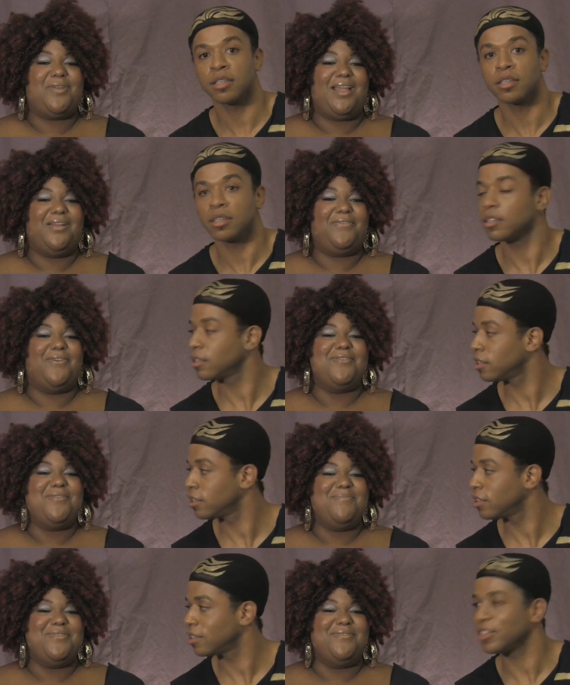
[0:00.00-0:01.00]
Speaker 1: trailer for
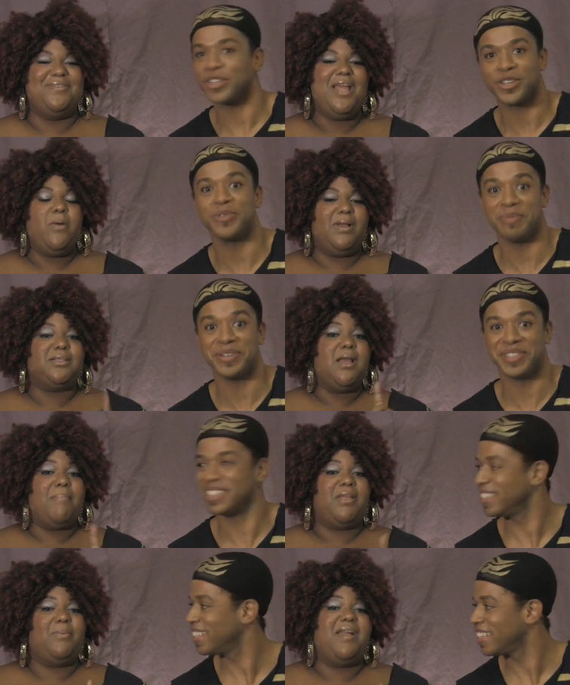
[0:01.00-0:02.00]
New Moon, which, mm.
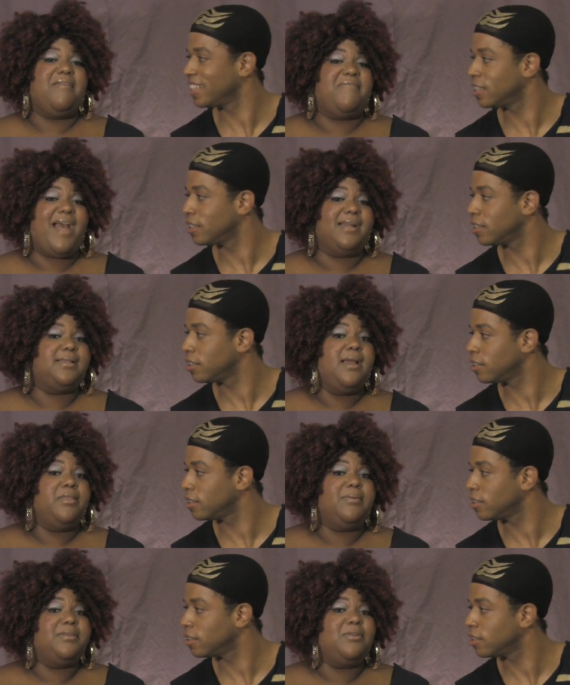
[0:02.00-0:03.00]
by the way, fact,
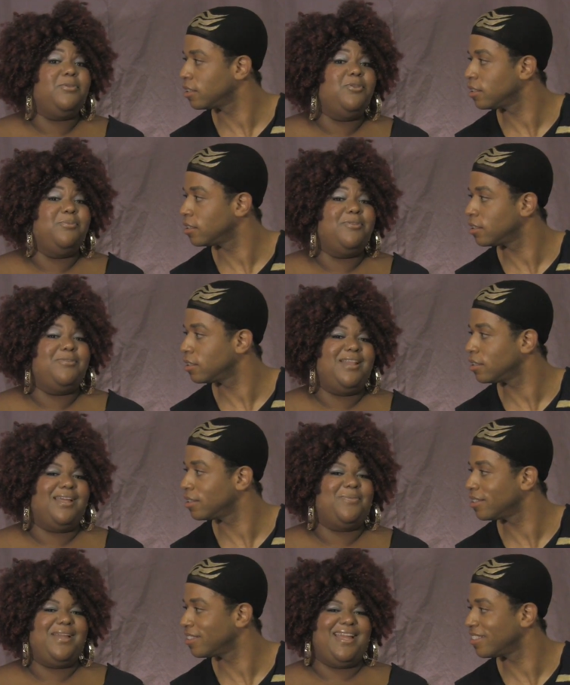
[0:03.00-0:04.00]
there is no New Moon
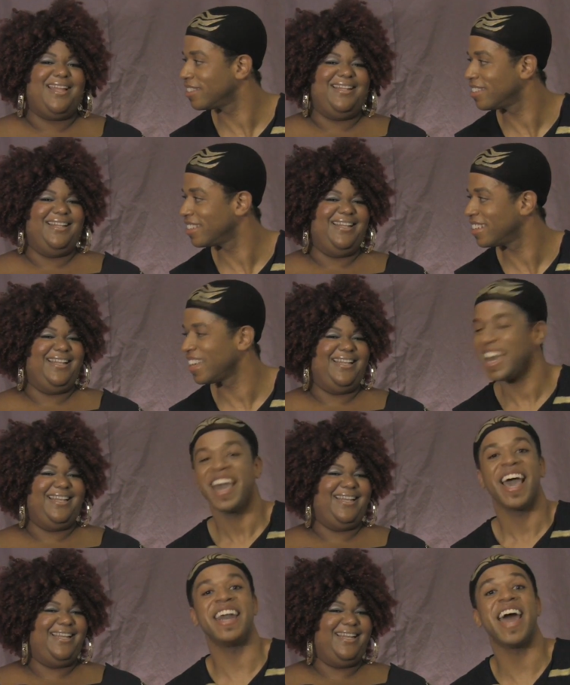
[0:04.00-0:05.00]
next weekend.
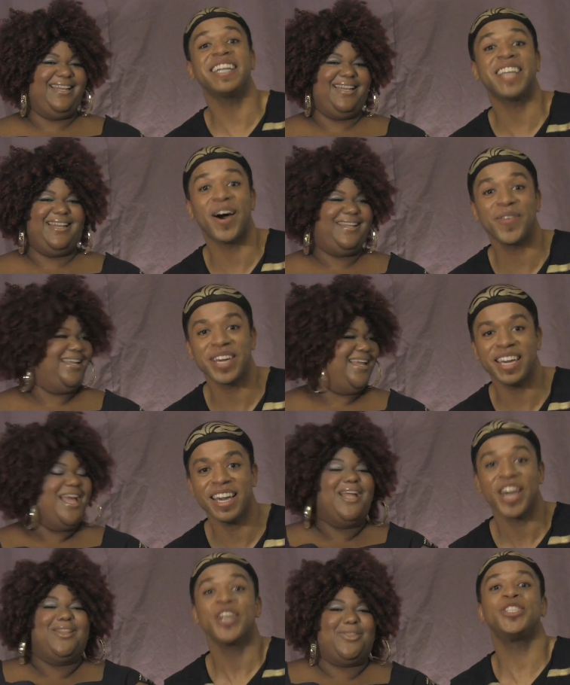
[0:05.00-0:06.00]
Speaker 2: And that's how we
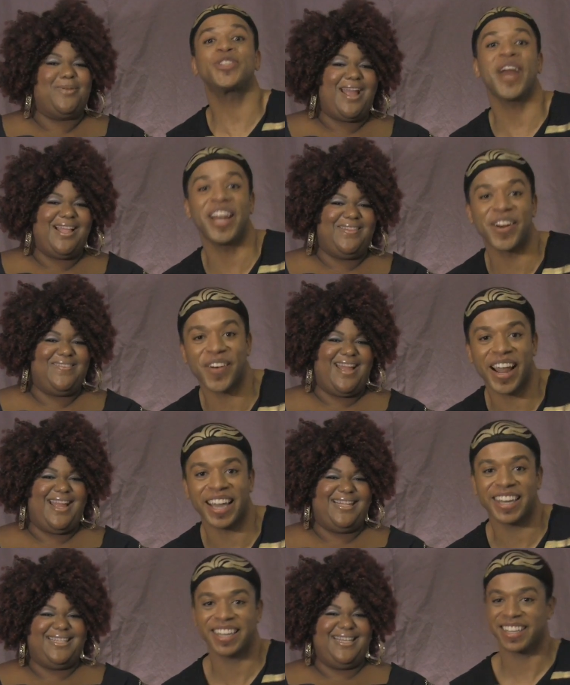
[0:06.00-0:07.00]

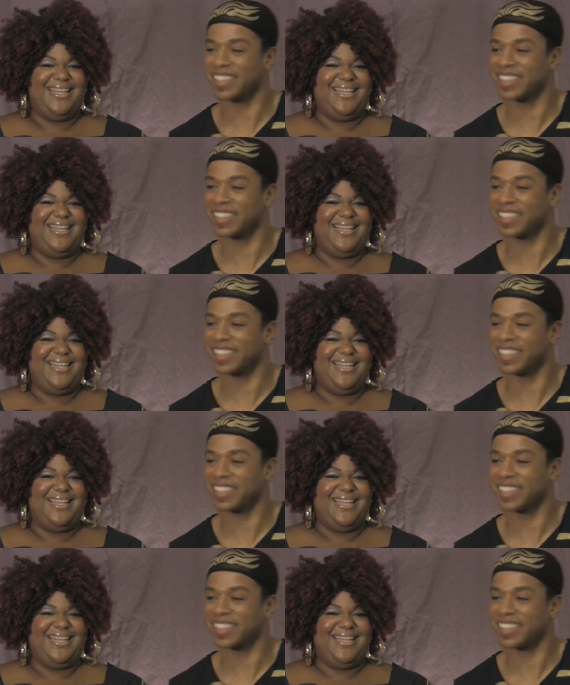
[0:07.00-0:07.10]
trailerate.